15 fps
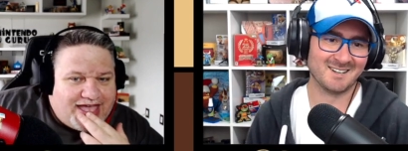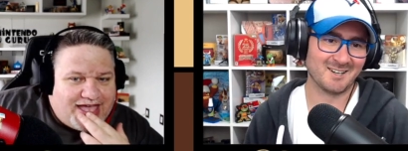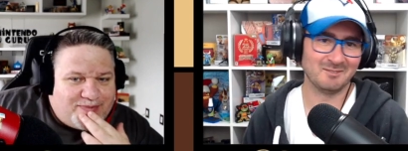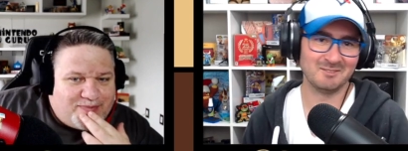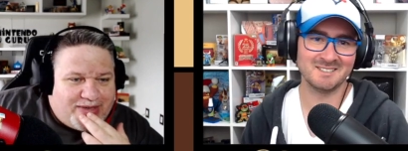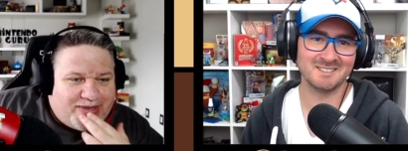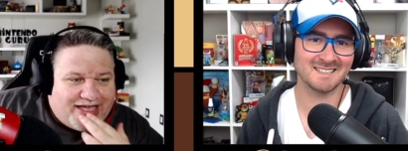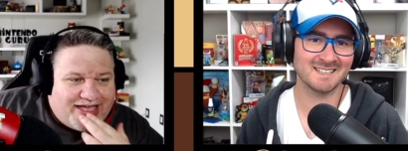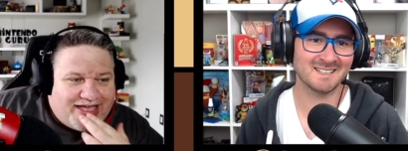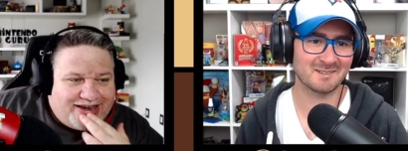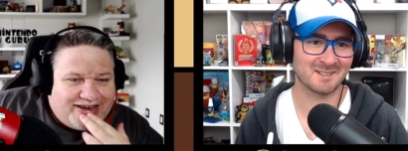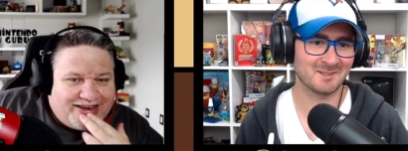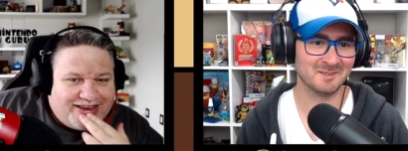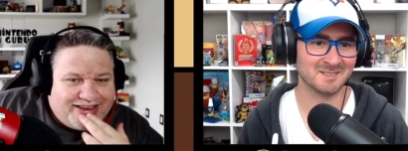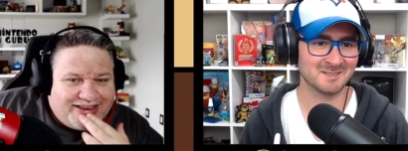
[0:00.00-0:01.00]
Speaker 1: can we just like
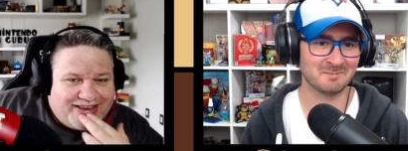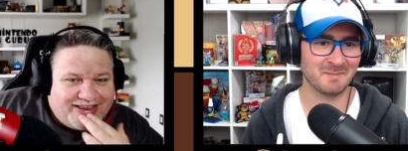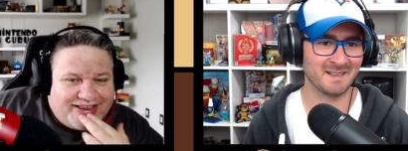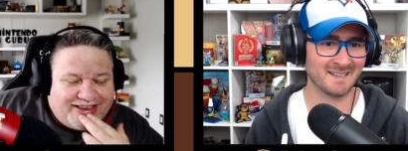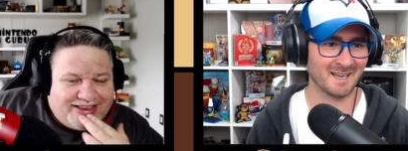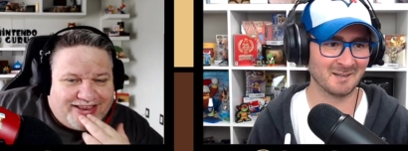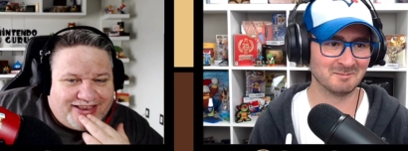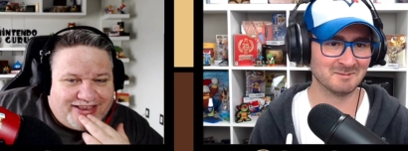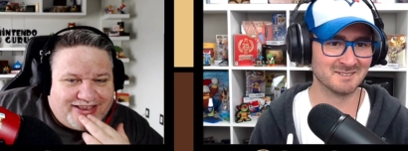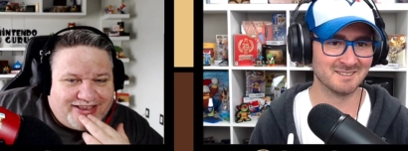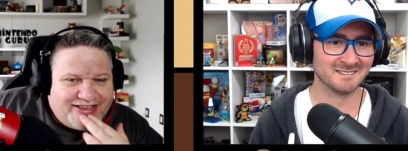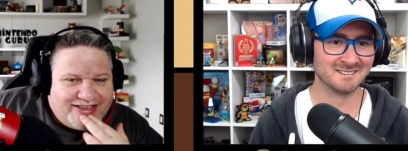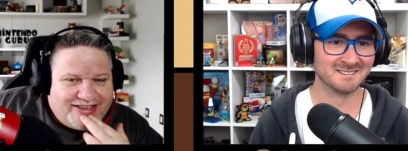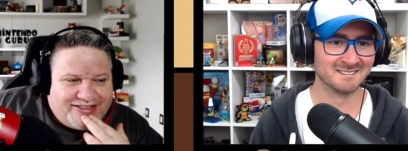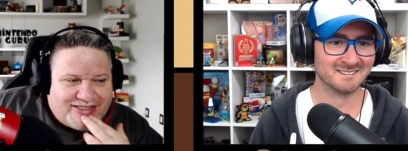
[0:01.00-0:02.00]
can we just make games?
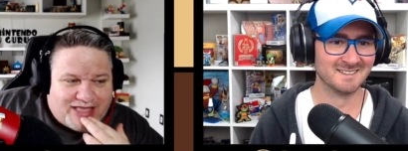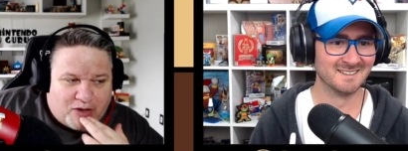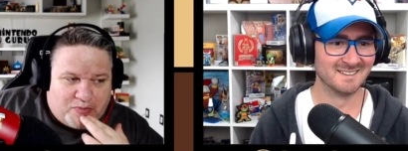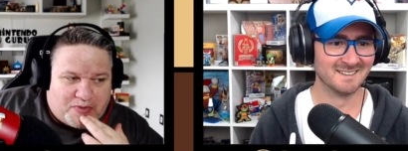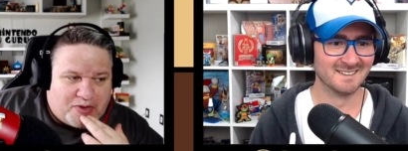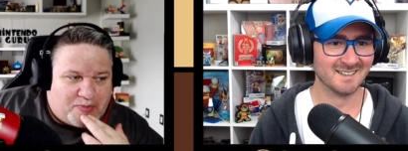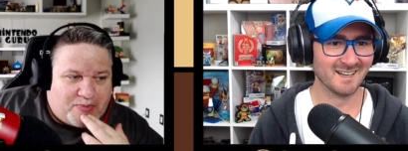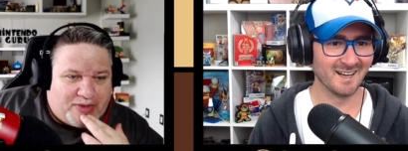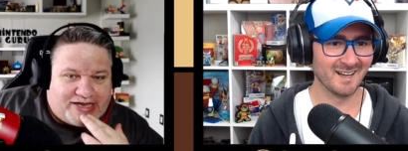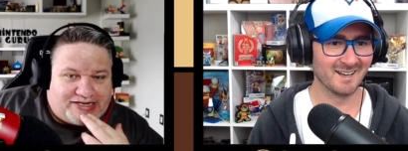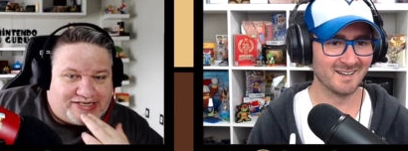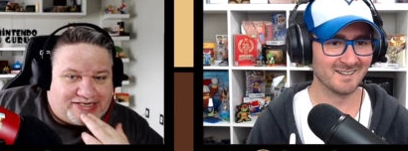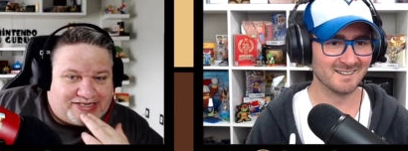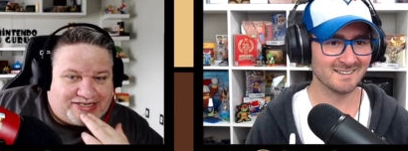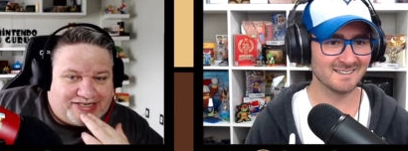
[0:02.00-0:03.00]
Speaker 2: That would be
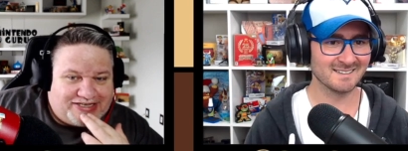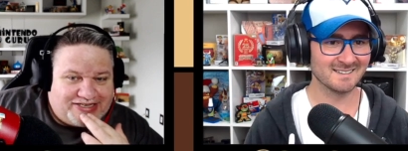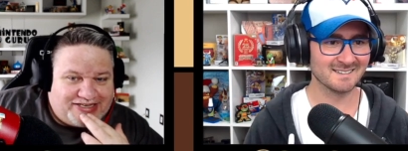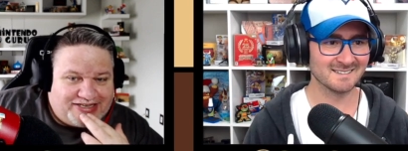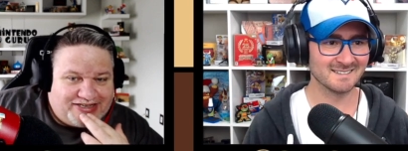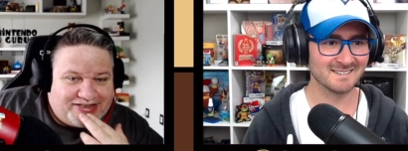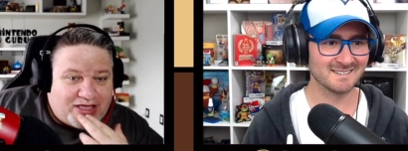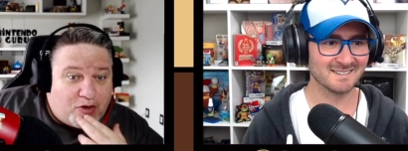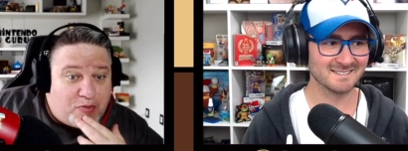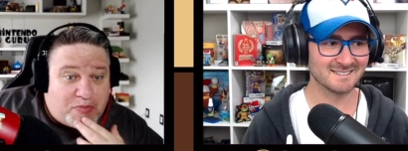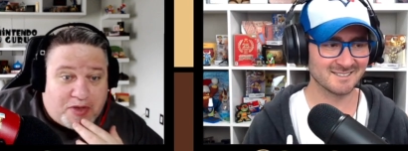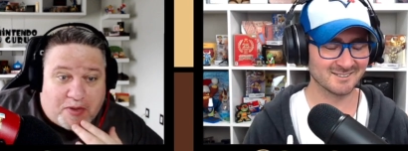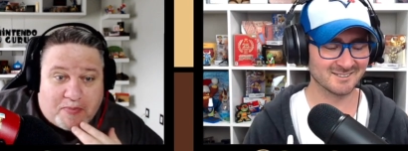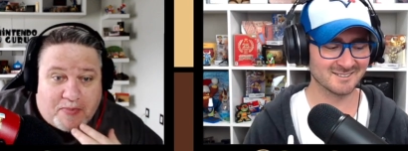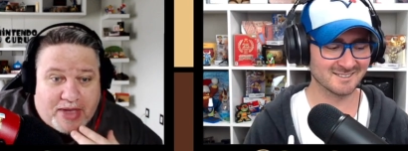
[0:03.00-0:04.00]
amazing. That would
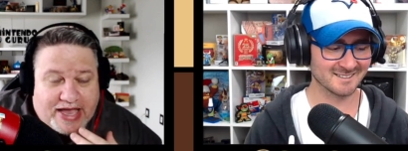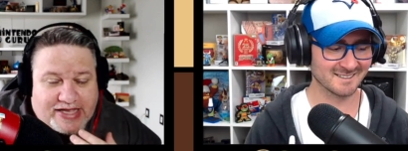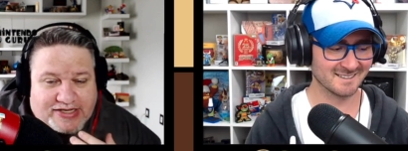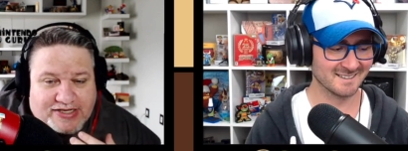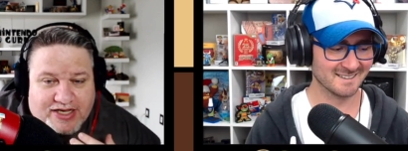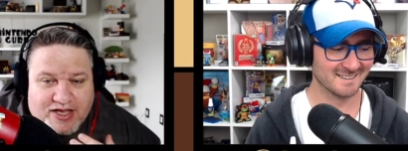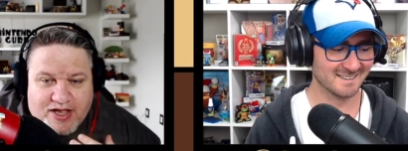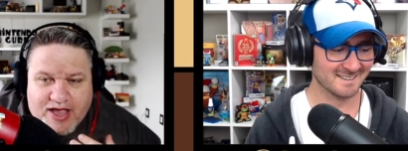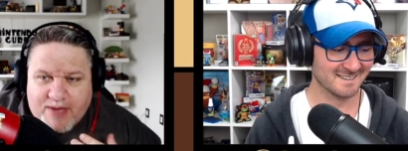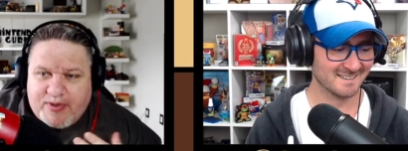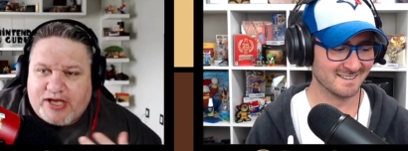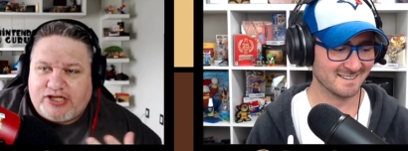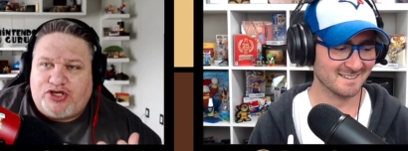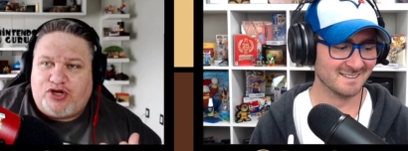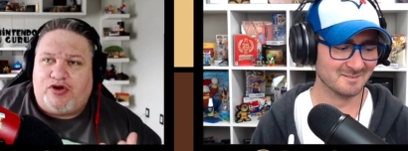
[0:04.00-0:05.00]
be seriously. Amazing. Yeah,
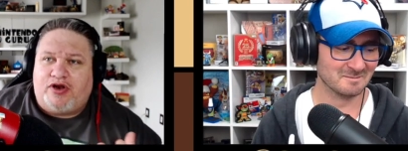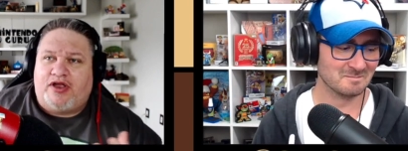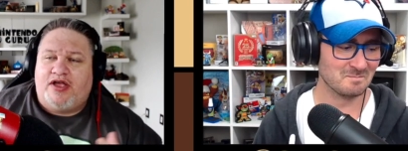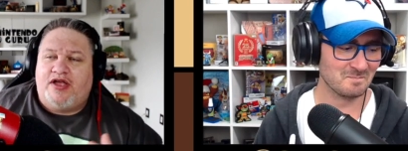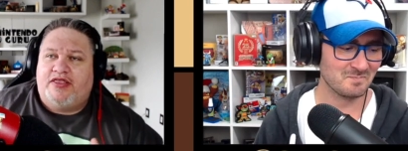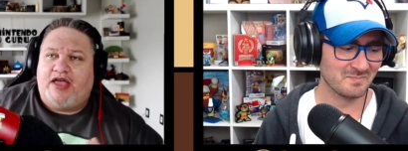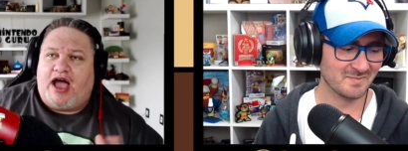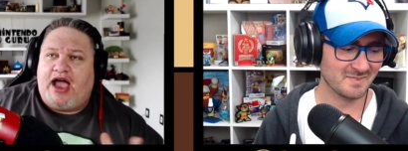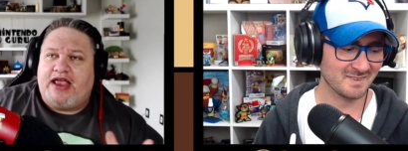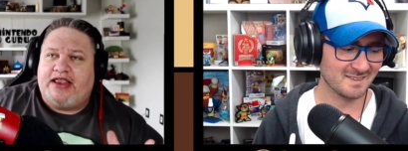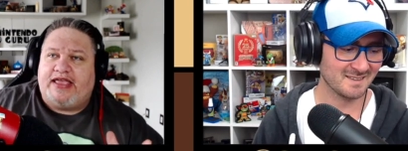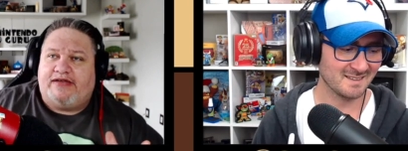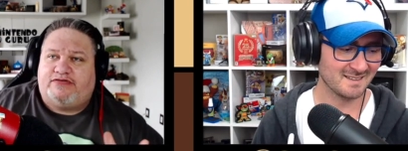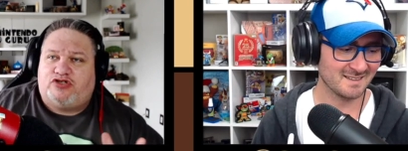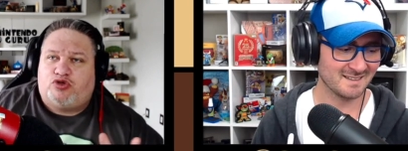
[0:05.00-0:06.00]
because dude, mm. the
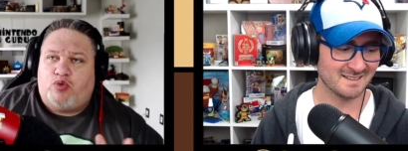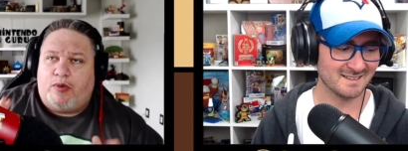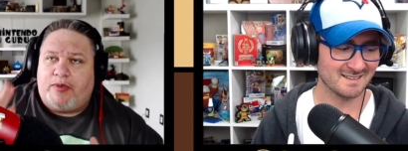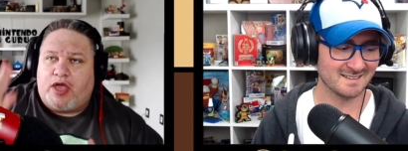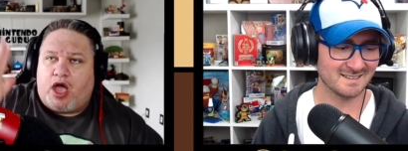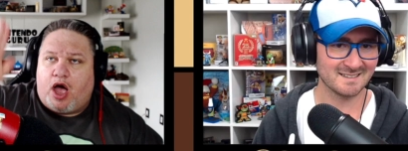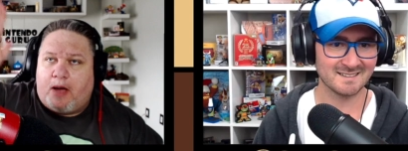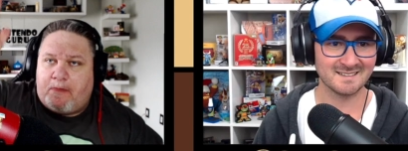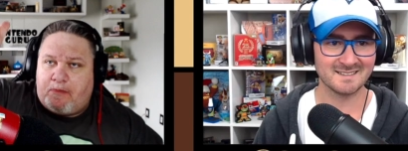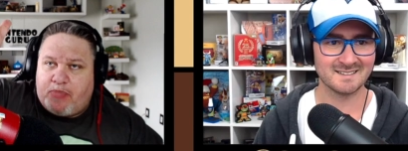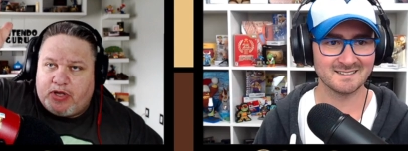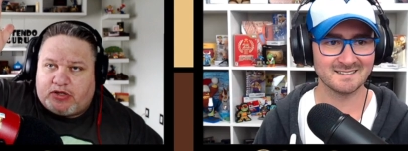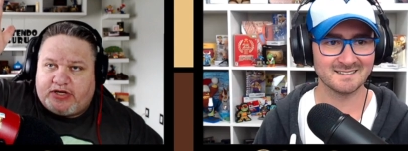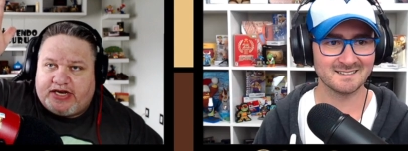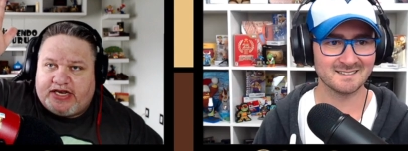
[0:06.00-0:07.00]
idea of swimming up
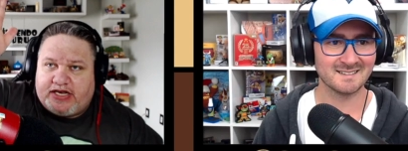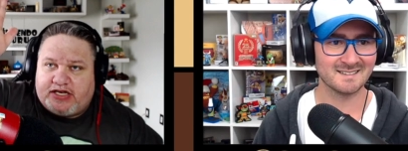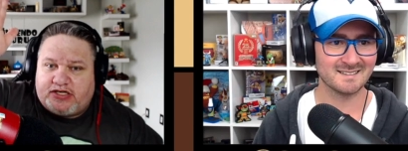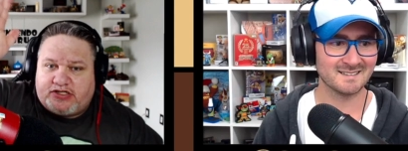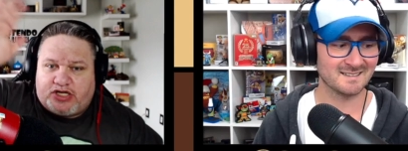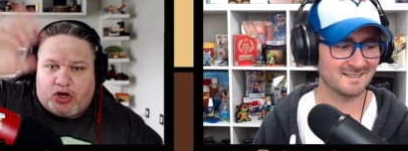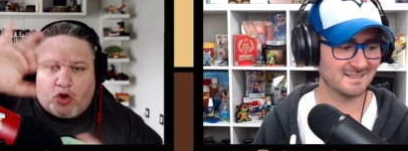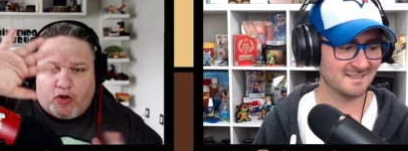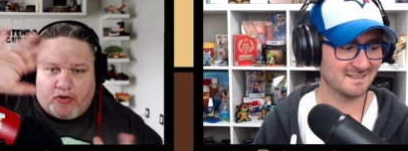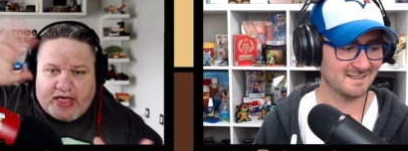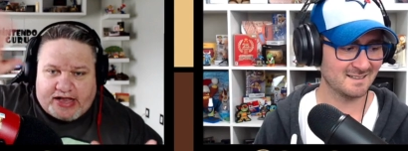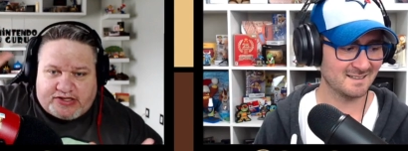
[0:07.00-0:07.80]
buildings and all that